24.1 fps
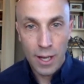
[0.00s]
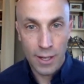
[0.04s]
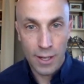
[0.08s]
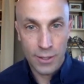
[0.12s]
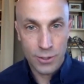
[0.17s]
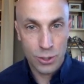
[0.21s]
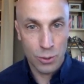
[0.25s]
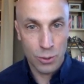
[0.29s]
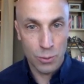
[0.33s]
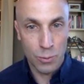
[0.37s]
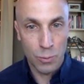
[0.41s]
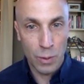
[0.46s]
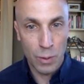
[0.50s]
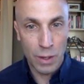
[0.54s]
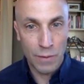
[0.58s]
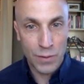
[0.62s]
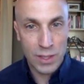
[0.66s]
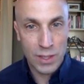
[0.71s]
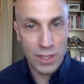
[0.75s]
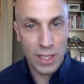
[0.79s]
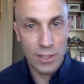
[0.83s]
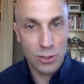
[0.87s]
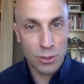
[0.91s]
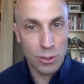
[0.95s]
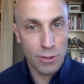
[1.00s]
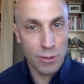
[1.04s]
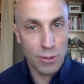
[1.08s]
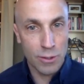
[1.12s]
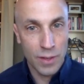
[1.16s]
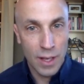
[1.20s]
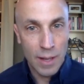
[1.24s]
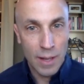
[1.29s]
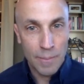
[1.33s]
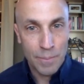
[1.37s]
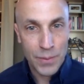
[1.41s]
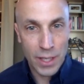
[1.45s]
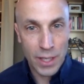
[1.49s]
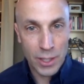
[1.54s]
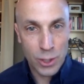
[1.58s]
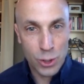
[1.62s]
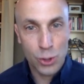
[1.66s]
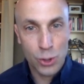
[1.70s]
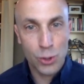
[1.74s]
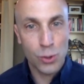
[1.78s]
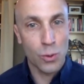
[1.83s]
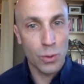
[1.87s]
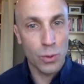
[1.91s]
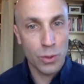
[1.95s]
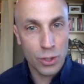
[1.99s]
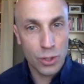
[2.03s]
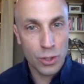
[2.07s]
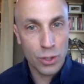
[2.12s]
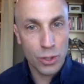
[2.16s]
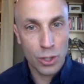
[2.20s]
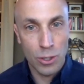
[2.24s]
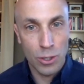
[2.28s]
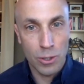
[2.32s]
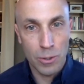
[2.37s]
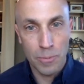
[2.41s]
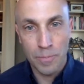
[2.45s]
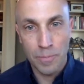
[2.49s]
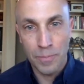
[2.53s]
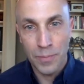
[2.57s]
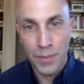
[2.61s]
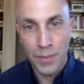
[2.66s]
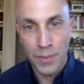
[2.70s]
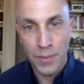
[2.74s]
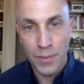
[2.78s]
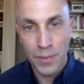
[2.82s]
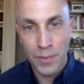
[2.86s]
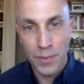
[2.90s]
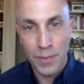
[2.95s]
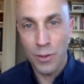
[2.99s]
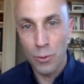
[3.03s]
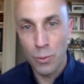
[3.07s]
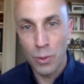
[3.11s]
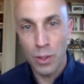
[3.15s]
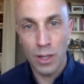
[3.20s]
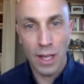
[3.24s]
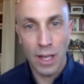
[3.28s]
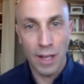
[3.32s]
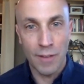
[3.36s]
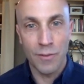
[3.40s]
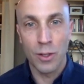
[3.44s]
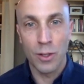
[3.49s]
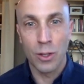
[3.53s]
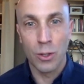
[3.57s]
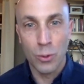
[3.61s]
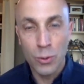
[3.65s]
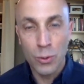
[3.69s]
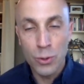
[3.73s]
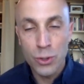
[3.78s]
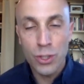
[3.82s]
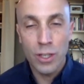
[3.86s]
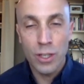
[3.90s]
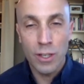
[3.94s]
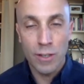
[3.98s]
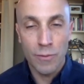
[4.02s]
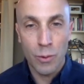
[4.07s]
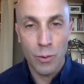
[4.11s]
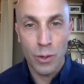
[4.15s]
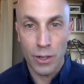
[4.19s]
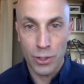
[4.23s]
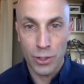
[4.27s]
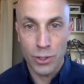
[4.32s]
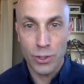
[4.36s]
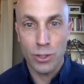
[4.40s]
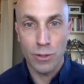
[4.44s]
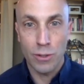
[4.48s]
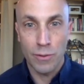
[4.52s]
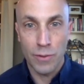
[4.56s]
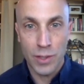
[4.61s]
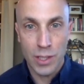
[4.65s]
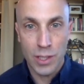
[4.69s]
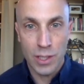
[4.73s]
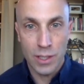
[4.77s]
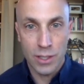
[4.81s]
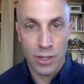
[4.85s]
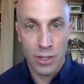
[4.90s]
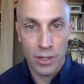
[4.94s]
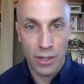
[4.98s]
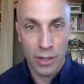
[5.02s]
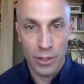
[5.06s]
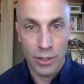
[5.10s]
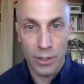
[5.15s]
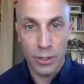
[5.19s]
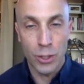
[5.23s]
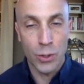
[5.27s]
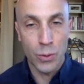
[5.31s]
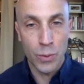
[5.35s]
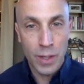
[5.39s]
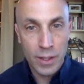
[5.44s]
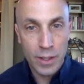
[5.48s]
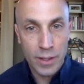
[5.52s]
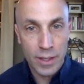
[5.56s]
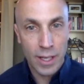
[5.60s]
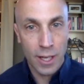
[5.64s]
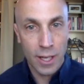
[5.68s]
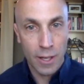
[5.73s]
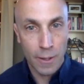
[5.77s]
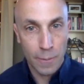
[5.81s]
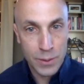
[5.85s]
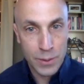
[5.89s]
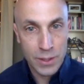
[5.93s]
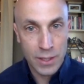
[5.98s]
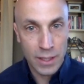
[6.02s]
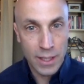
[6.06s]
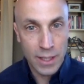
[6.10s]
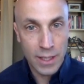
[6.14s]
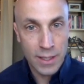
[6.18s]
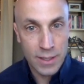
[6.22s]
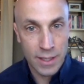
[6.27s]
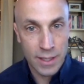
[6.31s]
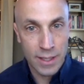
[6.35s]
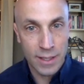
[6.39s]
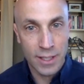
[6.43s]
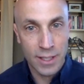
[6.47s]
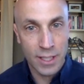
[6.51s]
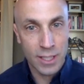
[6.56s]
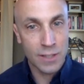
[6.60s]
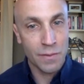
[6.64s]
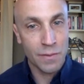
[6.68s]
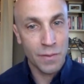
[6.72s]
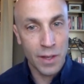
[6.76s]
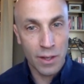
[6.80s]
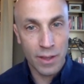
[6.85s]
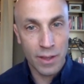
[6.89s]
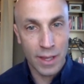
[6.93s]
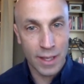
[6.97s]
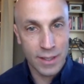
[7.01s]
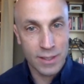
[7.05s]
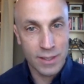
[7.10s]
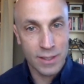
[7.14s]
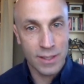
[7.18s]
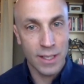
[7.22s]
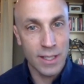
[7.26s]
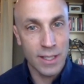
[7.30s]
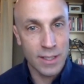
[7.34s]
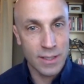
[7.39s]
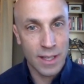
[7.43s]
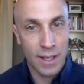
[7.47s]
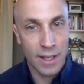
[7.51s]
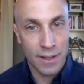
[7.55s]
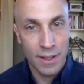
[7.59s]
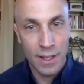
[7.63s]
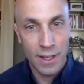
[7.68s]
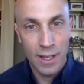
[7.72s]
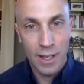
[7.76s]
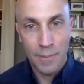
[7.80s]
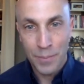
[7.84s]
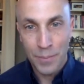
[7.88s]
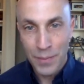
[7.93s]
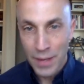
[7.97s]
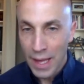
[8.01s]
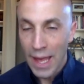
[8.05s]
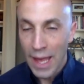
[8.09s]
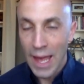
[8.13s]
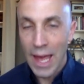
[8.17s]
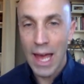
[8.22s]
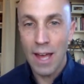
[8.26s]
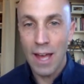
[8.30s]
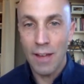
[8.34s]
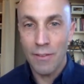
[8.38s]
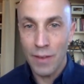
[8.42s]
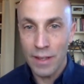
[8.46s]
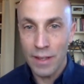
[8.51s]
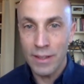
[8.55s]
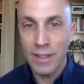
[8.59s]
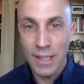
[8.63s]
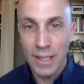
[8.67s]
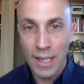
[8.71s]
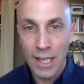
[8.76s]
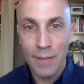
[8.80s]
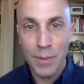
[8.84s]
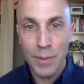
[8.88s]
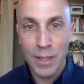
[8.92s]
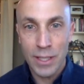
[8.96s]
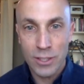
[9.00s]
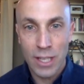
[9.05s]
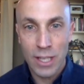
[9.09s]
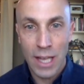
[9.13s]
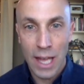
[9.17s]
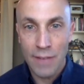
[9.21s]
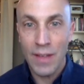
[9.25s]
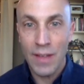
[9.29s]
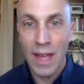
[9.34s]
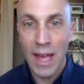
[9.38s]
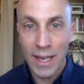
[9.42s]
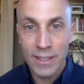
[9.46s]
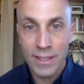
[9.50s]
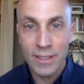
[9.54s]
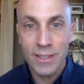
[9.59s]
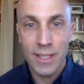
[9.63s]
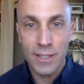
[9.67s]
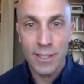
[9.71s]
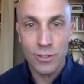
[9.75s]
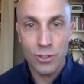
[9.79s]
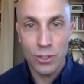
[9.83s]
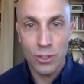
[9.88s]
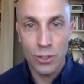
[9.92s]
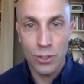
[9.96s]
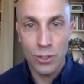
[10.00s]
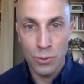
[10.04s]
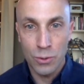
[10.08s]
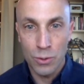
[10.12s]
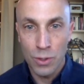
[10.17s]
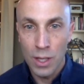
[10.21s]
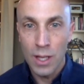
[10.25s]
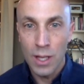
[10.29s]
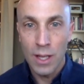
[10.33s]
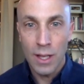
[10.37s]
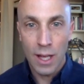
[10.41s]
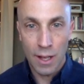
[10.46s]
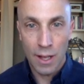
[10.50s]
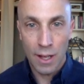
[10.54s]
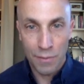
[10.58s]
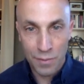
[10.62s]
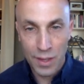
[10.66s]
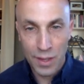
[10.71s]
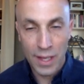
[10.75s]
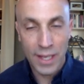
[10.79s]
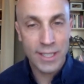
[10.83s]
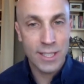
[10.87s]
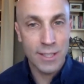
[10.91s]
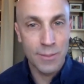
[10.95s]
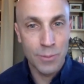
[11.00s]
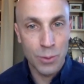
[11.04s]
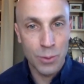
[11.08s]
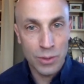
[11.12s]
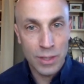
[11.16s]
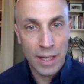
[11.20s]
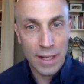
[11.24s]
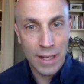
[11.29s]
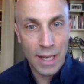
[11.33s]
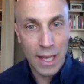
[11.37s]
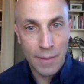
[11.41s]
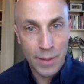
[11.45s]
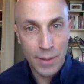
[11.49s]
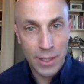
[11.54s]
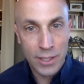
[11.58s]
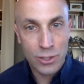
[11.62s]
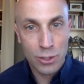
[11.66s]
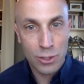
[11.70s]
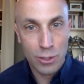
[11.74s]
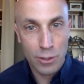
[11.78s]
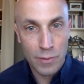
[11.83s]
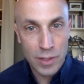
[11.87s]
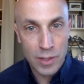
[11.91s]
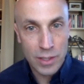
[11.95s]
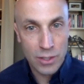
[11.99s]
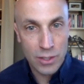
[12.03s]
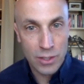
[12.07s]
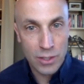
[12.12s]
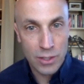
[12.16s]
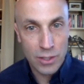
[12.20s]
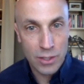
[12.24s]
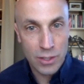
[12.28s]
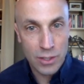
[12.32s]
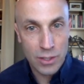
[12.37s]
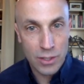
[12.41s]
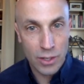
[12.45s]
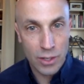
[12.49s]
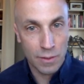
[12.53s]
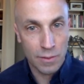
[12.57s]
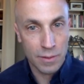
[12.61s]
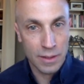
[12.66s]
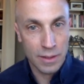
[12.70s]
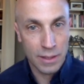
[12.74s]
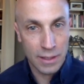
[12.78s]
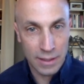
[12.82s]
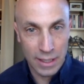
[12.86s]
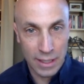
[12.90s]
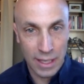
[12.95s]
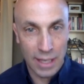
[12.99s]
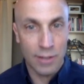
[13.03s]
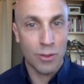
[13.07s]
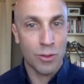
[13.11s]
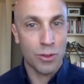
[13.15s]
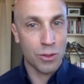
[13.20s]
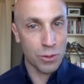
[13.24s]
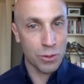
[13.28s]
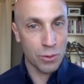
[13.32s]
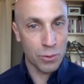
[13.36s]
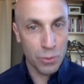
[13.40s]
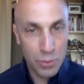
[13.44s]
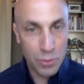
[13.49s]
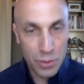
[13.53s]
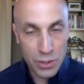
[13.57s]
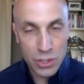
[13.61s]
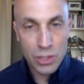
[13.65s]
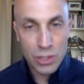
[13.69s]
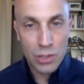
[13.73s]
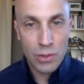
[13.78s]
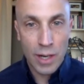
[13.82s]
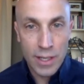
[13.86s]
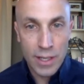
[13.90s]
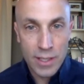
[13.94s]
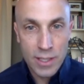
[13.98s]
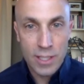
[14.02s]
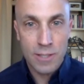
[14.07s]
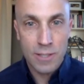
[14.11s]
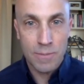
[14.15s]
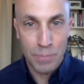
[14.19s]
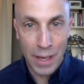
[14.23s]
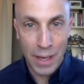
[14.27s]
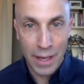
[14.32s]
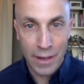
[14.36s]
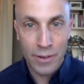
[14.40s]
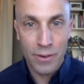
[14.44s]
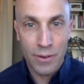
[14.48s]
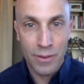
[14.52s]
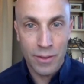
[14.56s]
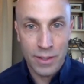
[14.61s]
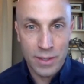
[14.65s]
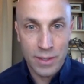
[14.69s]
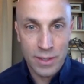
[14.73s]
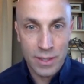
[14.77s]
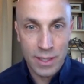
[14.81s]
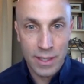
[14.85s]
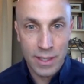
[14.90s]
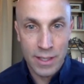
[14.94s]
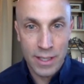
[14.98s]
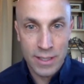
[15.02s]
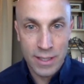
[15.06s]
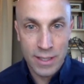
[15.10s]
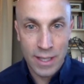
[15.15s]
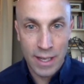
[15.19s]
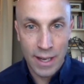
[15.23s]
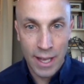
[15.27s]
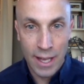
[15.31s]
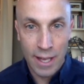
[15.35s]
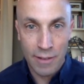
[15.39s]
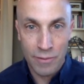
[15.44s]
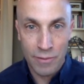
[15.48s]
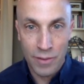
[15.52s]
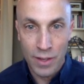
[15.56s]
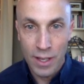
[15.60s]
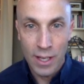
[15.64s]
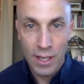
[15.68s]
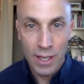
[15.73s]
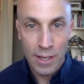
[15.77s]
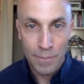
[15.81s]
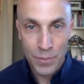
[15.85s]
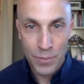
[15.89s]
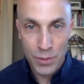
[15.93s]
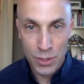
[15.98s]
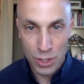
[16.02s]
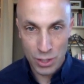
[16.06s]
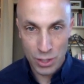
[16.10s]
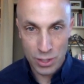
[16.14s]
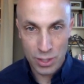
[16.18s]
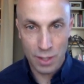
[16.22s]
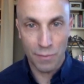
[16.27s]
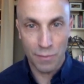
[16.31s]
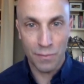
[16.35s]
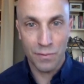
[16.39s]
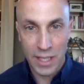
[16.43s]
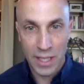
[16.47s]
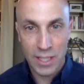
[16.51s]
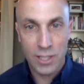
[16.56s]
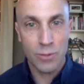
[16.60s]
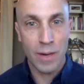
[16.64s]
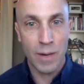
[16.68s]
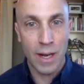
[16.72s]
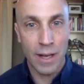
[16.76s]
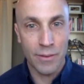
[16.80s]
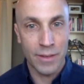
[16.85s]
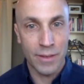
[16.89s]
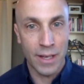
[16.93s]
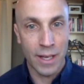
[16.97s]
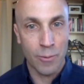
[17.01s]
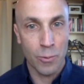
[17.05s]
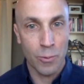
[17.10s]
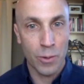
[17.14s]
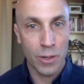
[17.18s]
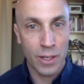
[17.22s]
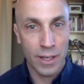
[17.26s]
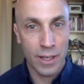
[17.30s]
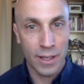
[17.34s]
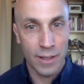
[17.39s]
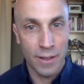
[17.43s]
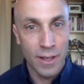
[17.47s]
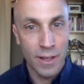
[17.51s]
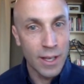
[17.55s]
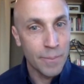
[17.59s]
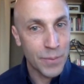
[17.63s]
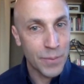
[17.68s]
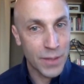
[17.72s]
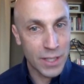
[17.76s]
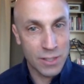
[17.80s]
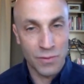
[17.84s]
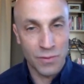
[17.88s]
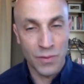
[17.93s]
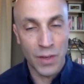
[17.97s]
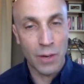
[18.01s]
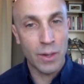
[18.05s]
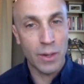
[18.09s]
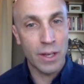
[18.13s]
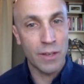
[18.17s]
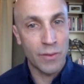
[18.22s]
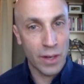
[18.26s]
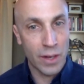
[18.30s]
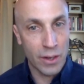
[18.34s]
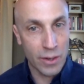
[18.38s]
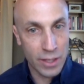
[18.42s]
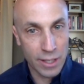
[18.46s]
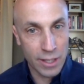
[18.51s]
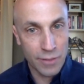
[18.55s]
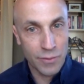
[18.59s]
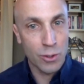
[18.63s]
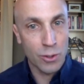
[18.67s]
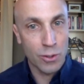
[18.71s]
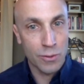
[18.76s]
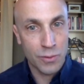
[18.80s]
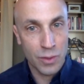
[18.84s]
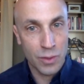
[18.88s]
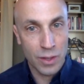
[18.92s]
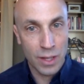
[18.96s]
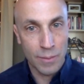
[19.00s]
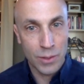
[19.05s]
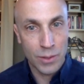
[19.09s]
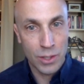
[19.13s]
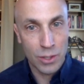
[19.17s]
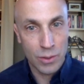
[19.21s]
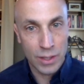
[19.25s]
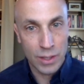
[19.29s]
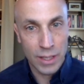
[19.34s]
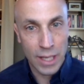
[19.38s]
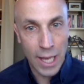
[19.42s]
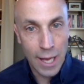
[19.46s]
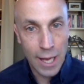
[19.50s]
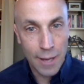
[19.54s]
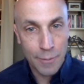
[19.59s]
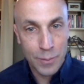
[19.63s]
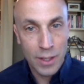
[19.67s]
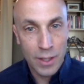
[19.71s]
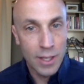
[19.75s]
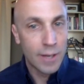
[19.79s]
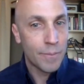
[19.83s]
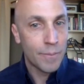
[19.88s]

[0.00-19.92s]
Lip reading: So we've seen sort of a short-term, if you will, evolution of what our services are doing to help cities. And it does feel that cities that have access to a flexible dynamic service are able to get through this crisis better than cities that have just the fixed route network, and it's very, very difficult for them to adapt.